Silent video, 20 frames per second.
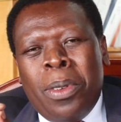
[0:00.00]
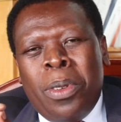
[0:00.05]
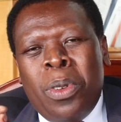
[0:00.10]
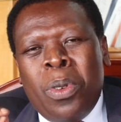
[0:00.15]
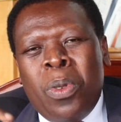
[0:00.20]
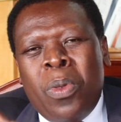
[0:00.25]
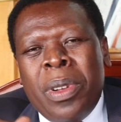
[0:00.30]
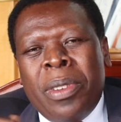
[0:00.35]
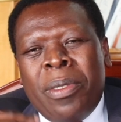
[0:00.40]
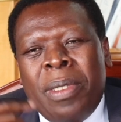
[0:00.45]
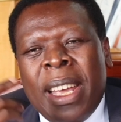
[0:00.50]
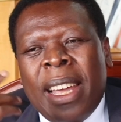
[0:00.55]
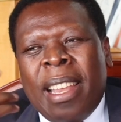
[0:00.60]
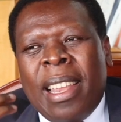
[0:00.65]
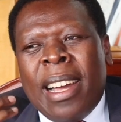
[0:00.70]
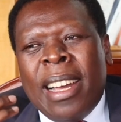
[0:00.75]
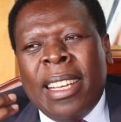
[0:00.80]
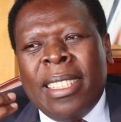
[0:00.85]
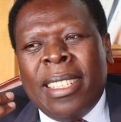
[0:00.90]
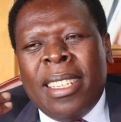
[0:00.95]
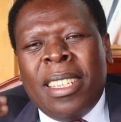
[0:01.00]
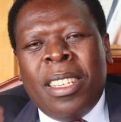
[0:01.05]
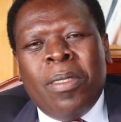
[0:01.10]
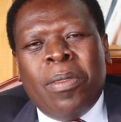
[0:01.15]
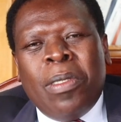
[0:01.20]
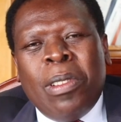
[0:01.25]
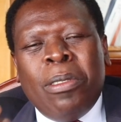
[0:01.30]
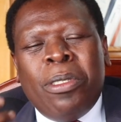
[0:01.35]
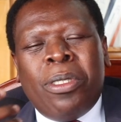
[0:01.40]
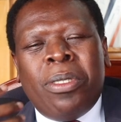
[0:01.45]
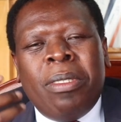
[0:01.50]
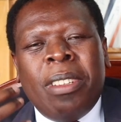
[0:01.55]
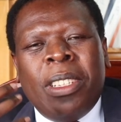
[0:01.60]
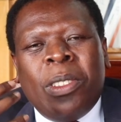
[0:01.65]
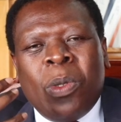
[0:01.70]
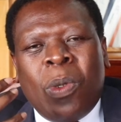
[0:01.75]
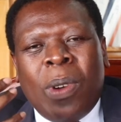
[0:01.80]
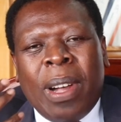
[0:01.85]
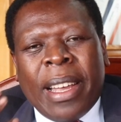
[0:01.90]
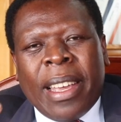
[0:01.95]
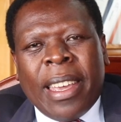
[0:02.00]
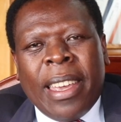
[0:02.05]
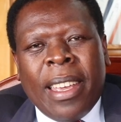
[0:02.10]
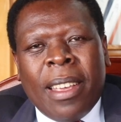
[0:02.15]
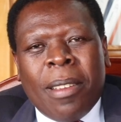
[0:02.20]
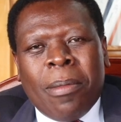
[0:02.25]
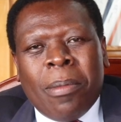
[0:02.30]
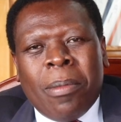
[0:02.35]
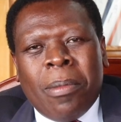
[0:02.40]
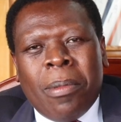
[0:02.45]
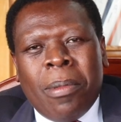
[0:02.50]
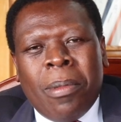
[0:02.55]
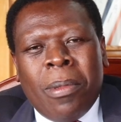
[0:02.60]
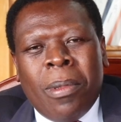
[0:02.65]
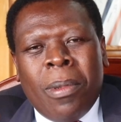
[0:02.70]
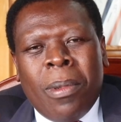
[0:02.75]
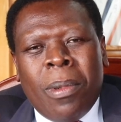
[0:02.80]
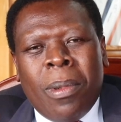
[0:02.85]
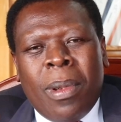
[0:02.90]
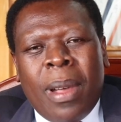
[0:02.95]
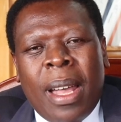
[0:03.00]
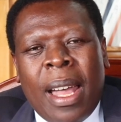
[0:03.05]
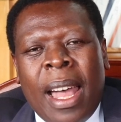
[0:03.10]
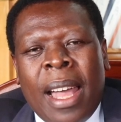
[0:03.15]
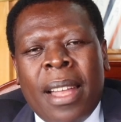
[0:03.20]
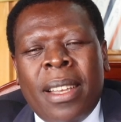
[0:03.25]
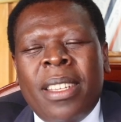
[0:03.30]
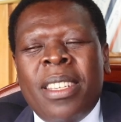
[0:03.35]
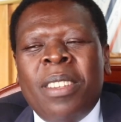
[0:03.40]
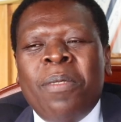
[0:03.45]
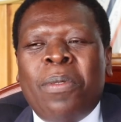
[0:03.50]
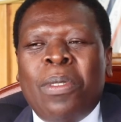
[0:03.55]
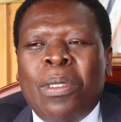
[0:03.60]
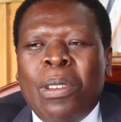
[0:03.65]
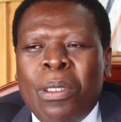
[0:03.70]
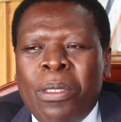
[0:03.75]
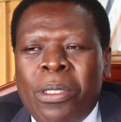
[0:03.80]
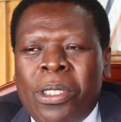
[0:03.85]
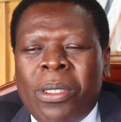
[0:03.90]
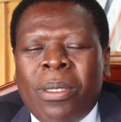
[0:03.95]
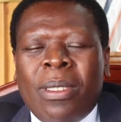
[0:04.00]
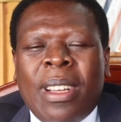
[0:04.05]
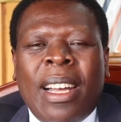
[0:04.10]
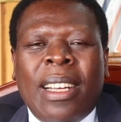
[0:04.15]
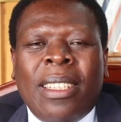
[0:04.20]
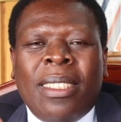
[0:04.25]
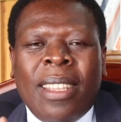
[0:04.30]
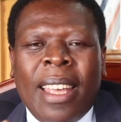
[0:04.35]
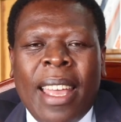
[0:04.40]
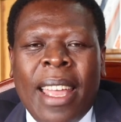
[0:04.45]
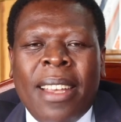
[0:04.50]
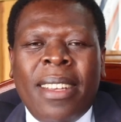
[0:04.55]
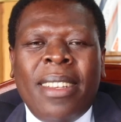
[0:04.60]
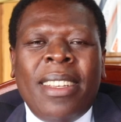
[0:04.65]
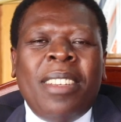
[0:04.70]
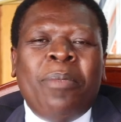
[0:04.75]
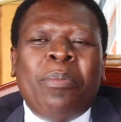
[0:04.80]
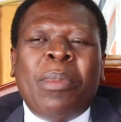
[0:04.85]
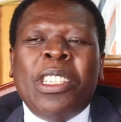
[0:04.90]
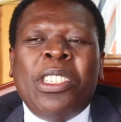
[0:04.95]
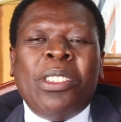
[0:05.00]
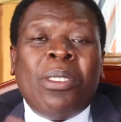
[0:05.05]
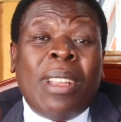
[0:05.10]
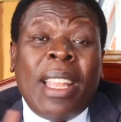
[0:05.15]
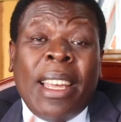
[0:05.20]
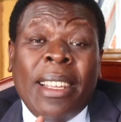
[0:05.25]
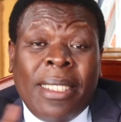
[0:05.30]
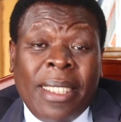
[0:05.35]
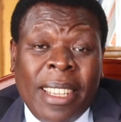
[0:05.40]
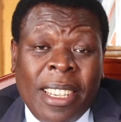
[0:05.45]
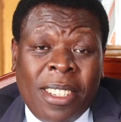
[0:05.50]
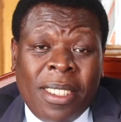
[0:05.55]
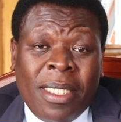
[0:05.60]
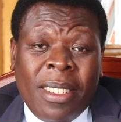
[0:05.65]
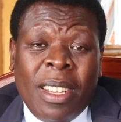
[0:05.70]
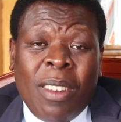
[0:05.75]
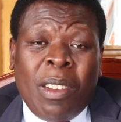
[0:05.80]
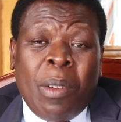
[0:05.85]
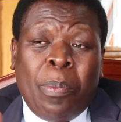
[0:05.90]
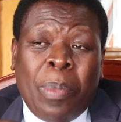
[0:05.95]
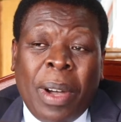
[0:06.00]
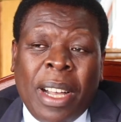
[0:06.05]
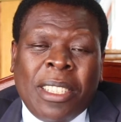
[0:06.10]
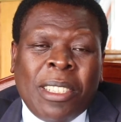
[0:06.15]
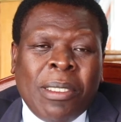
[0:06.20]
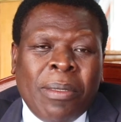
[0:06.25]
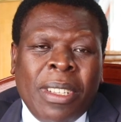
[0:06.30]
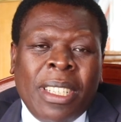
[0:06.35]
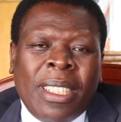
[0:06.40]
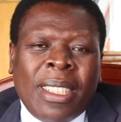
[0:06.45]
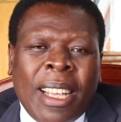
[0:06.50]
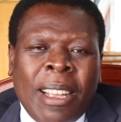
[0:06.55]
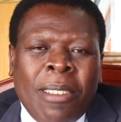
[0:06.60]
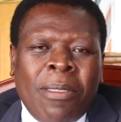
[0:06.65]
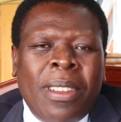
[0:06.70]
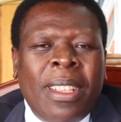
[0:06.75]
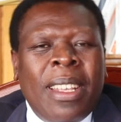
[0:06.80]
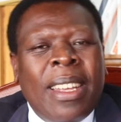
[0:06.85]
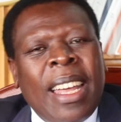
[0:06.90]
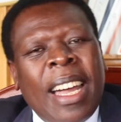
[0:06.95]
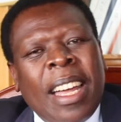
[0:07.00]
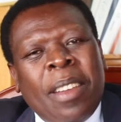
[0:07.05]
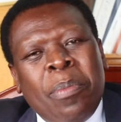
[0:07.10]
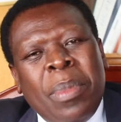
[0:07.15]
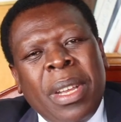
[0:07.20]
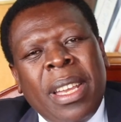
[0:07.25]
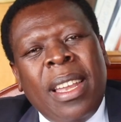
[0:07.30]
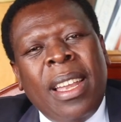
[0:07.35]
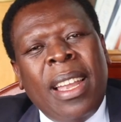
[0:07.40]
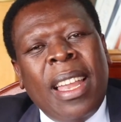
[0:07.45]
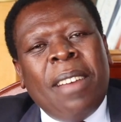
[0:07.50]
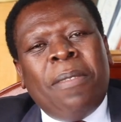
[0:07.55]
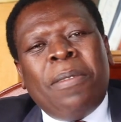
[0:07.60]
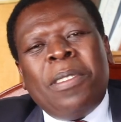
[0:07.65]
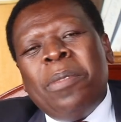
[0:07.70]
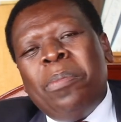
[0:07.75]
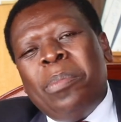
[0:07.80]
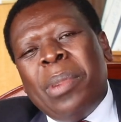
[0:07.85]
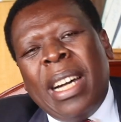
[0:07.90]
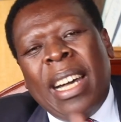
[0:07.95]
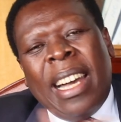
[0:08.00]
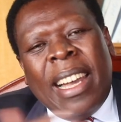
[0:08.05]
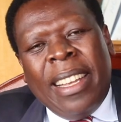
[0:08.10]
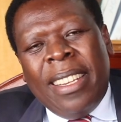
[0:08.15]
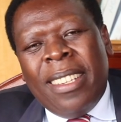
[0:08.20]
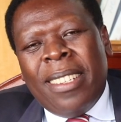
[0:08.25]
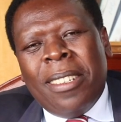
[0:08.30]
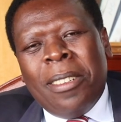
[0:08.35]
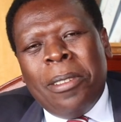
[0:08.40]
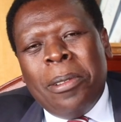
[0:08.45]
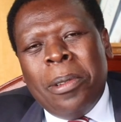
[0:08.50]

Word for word: you will realize that devolution is working, and the has ended marginalization. There were parts of this country that had been left behind.